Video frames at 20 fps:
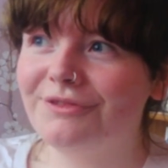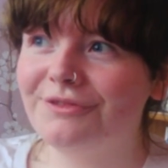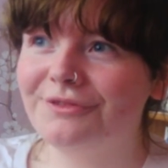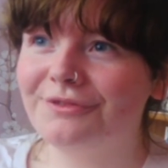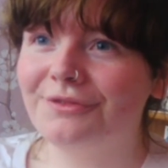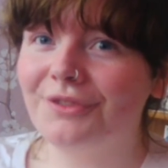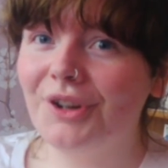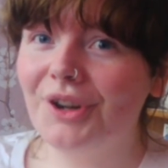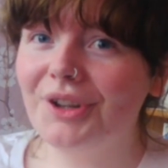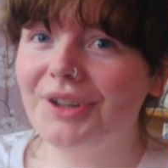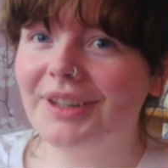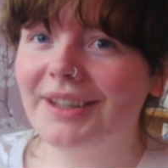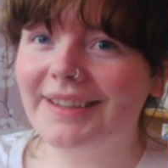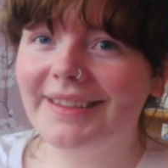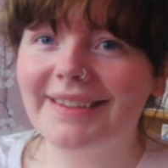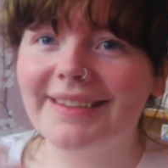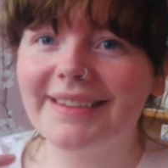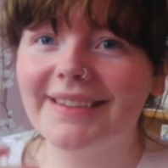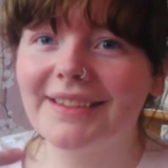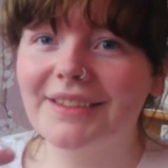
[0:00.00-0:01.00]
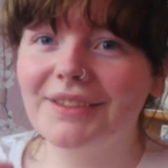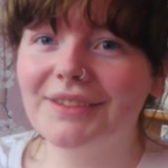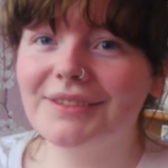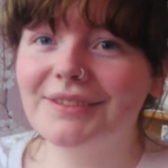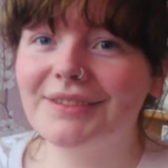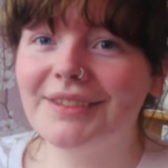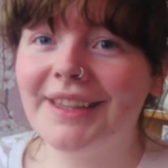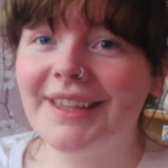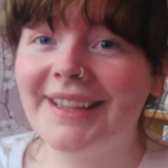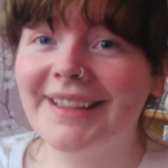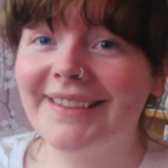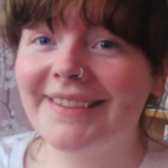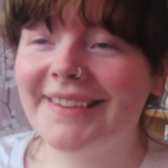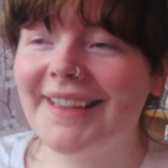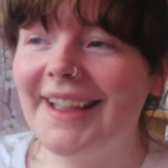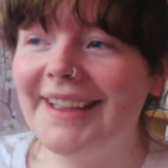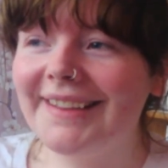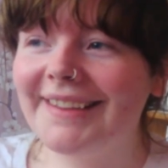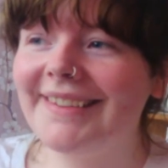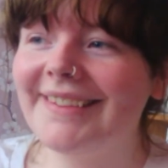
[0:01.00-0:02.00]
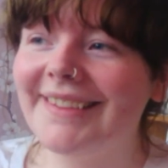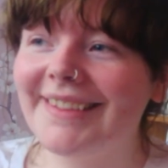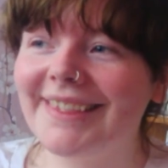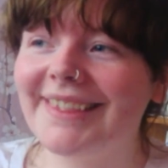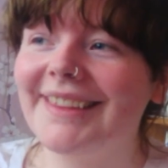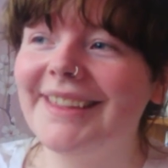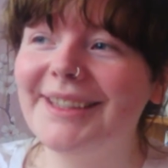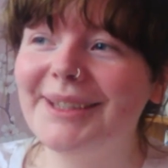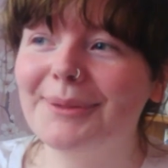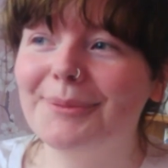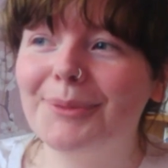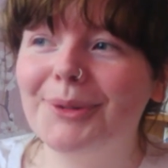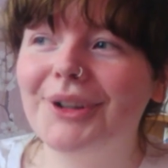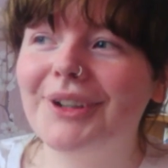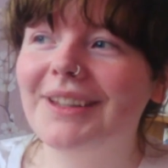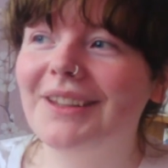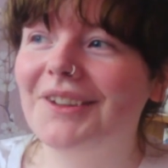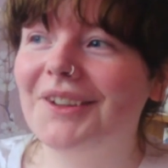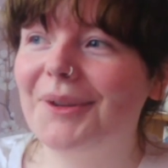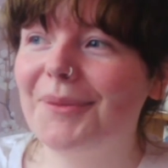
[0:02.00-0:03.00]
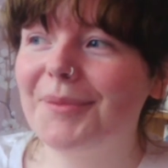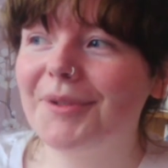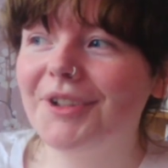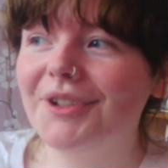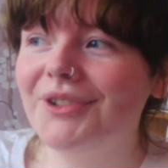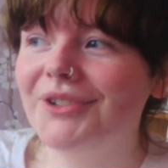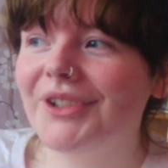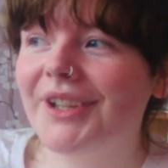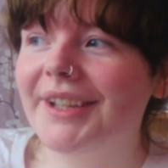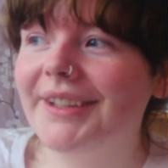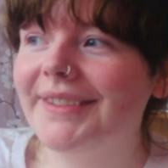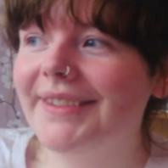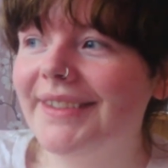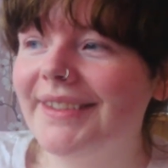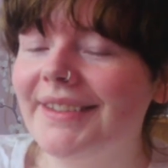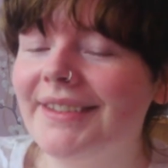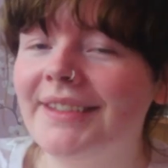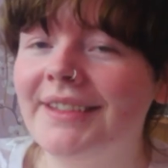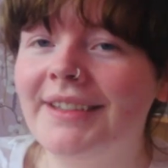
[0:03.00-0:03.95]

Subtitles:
fun. It's exciting to think I'm working on a project.